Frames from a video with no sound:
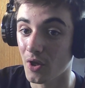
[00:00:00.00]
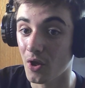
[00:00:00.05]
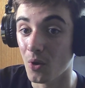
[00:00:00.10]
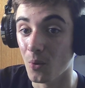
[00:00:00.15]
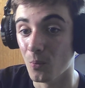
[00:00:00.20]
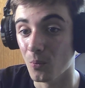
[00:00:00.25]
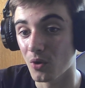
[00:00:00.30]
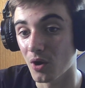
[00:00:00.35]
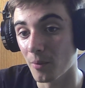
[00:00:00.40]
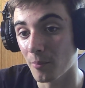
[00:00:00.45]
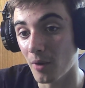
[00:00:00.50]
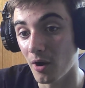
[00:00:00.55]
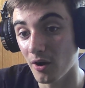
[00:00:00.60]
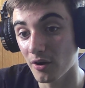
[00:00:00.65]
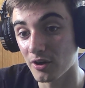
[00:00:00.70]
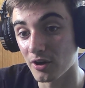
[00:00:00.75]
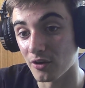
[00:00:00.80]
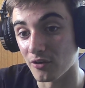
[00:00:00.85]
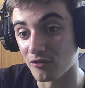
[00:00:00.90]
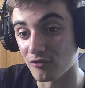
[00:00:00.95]
We've got
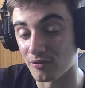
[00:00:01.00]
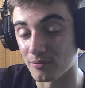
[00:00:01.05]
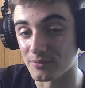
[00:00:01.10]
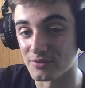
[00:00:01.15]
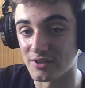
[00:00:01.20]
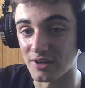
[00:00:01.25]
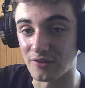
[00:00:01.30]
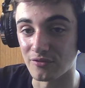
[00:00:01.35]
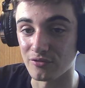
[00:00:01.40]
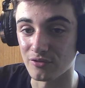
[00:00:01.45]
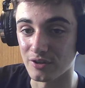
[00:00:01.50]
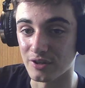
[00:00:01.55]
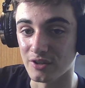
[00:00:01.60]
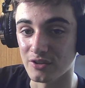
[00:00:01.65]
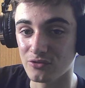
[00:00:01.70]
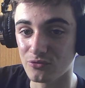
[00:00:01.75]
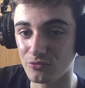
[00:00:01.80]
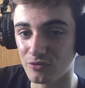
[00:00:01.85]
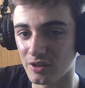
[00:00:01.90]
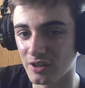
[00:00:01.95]
Marco from set 3.
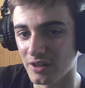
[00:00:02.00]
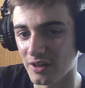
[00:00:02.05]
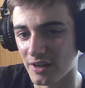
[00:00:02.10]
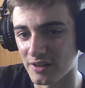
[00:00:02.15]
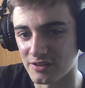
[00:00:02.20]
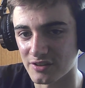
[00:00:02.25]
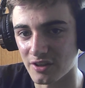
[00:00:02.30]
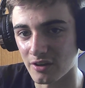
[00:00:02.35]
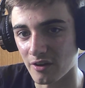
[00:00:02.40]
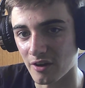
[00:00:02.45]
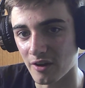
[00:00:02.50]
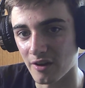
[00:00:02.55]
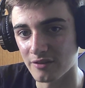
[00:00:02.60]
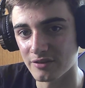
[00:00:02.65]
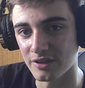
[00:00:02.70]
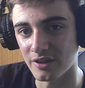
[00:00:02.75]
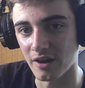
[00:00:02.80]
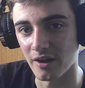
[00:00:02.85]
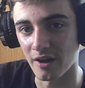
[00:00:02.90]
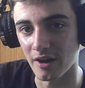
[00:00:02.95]
It's a really nice
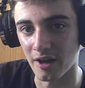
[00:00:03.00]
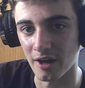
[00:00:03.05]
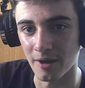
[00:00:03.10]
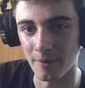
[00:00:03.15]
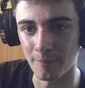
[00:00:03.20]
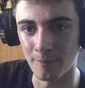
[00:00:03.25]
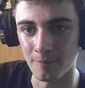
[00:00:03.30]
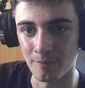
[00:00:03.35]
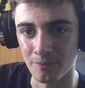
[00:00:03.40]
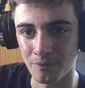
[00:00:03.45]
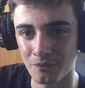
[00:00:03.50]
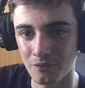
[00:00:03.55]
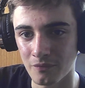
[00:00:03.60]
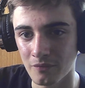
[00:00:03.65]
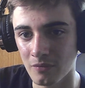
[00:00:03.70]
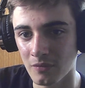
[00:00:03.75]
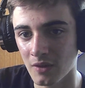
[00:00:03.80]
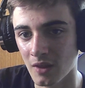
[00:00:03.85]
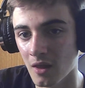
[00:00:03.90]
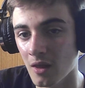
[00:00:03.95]
card.
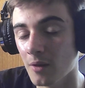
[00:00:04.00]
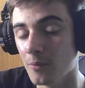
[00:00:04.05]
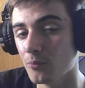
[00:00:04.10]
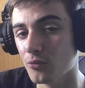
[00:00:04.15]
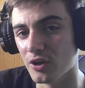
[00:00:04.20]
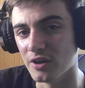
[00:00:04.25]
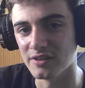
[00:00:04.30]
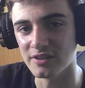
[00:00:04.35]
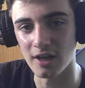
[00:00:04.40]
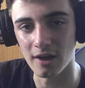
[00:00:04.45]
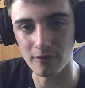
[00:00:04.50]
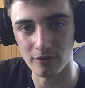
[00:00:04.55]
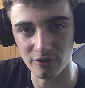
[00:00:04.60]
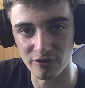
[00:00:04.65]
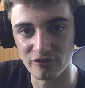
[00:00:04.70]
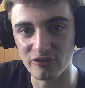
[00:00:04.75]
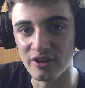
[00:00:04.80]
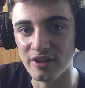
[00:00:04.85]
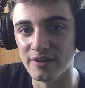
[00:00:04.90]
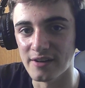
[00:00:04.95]
Brings out the
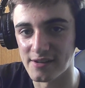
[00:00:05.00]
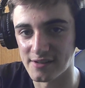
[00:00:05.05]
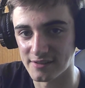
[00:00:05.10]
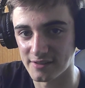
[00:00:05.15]
Phoenix